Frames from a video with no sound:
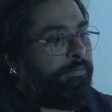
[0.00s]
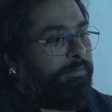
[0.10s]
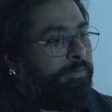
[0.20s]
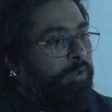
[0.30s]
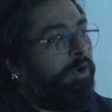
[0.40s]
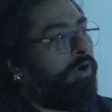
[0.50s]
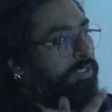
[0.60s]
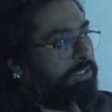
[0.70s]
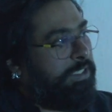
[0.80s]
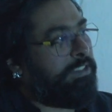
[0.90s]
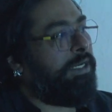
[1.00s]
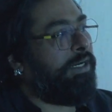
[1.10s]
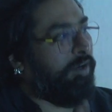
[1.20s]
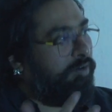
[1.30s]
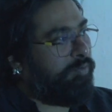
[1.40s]
bureaucracies and
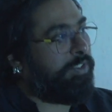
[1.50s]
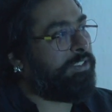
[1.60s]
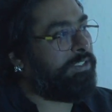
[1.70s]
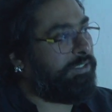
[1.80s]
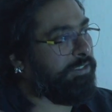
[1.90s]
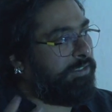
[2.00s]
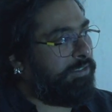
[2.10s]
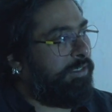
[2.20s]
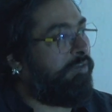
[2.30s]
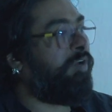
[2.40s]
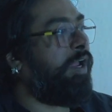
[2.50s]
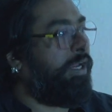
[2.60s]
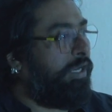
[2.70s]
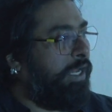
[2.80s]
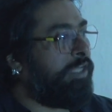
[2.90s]
governments
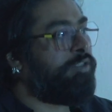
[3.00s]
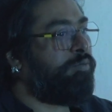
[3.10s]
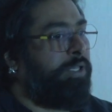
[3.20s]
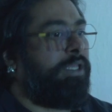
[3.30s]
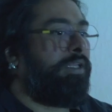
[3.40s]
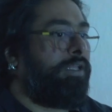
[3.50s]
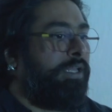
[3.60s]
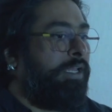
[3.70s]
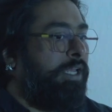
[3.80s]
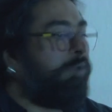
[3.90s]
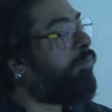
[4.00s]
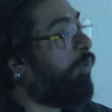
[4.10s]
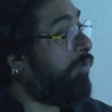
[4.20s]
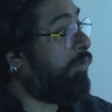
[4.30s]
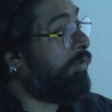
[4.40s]
define as being
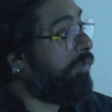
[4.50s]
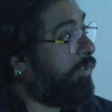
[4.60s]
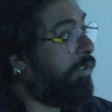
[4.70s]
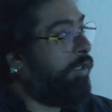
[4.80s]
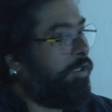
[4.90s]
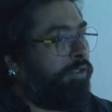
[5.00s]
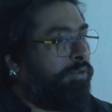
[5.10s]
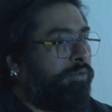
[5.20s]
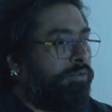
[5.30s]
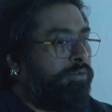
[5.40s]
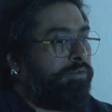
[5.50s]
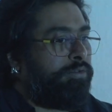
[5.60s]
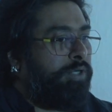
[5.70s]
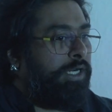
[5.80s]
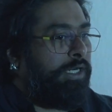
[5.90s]
important to
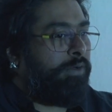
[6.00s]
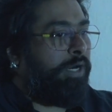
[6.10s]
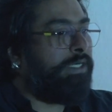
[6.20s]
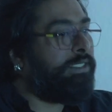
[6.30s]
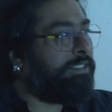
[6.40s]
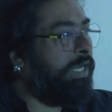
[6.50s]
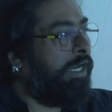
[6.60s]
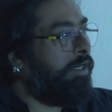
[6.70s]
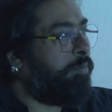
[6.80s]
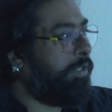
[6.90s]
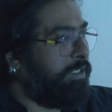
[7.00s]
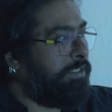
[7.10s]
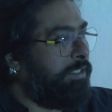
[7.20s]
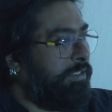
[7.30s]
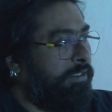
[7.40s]
understand a
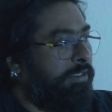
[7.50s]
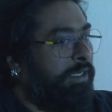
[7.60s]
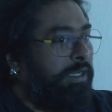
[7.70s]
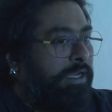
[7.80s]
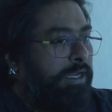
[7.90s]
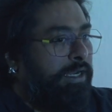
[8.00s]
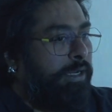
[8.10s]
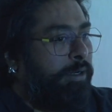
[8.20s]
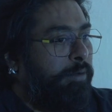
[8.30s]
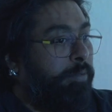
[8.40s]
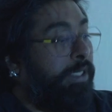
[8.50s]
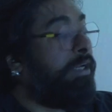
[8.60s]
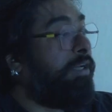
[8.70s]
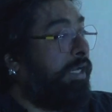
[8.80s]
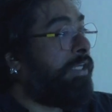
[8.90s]
person, but
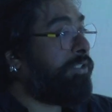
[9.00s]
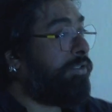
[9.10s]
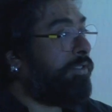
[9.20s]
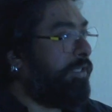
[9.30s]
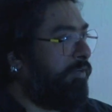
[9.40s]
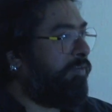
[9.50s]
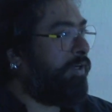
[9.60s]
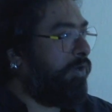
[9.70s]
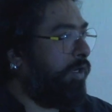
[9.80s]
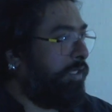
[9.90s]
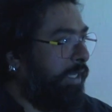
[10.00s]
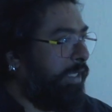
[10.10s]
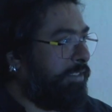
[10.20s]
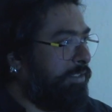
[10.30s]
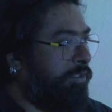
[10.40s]
in relation to the different
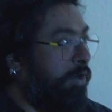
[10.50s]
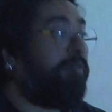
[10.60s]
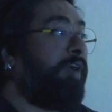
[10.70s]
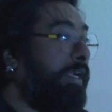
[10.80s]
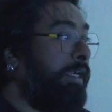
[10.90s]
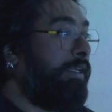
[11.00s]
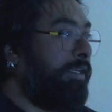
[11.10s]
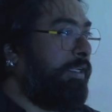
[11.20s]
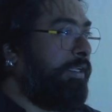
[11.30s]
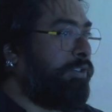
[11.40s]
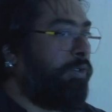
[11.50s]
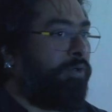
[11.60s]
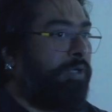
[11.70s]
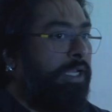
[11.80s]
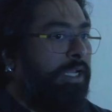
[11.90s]
contexts of identity.
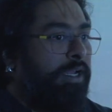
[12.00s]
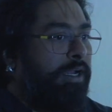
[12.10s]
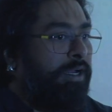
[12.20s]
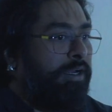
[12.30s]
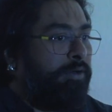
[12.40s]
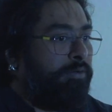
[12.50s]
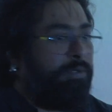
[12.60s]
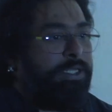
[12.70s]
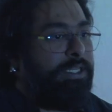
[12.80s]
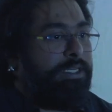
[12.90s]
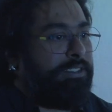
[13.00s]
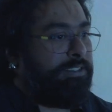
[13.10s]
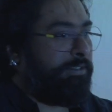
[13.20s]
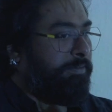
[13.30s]
So whether it's